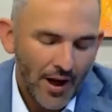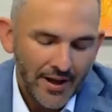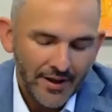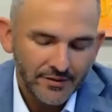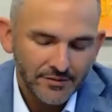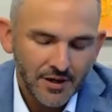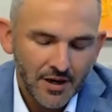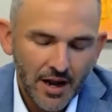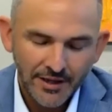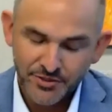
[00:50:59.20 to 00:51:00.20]
I
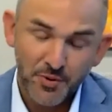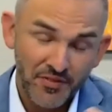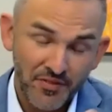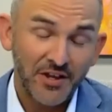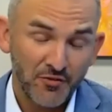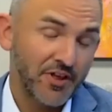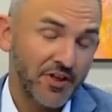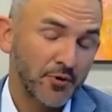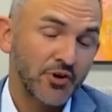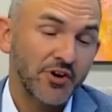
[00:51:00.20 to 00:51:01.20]
just want to thank you for the
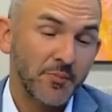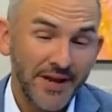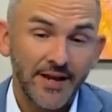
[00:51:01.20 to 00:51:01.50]
opportunity to be